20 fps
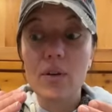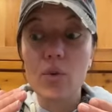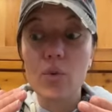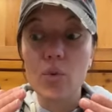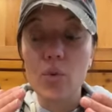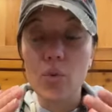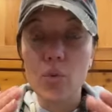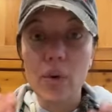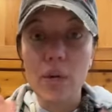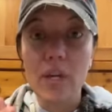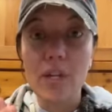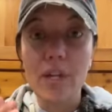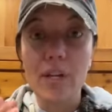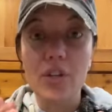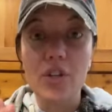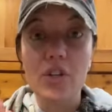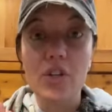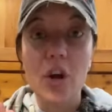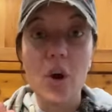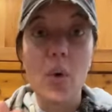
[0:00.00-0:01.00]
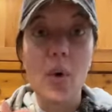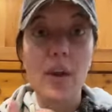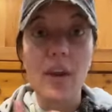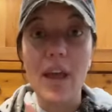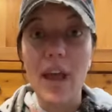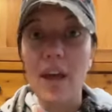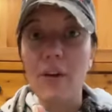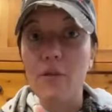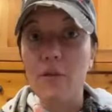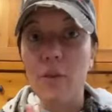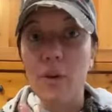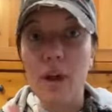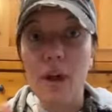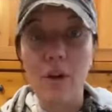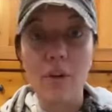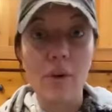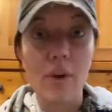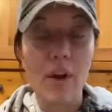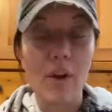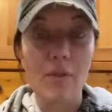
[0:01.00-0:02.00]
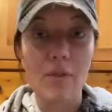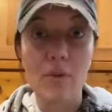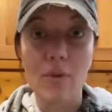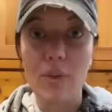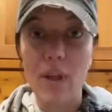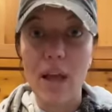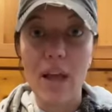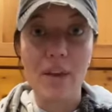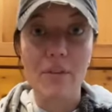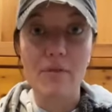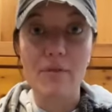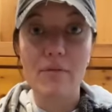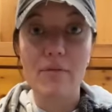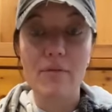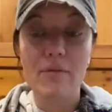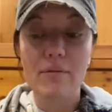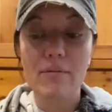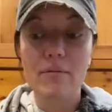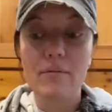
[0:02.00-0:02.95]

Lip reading: really show in every area of your life.